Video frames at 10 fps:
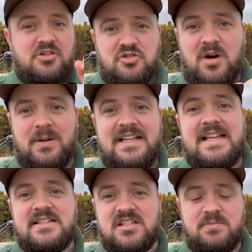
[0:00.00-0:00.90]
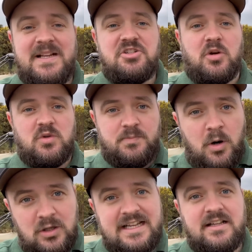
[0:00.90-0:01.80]
Trouble is, a split shot was
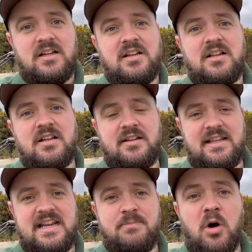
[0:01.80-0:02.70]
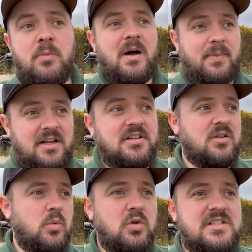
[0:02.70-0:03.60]
pulling the pop-up under the
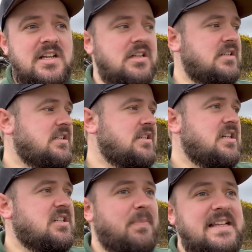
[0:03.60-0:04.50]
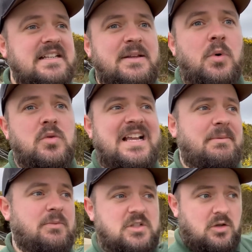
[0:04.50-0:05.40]
water. So basically what was
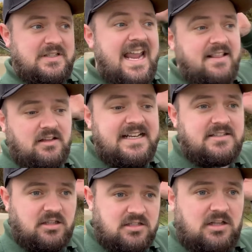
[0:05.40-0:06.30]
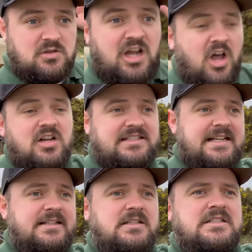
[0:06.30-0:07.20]
happening was I was getting the distance and I was casting,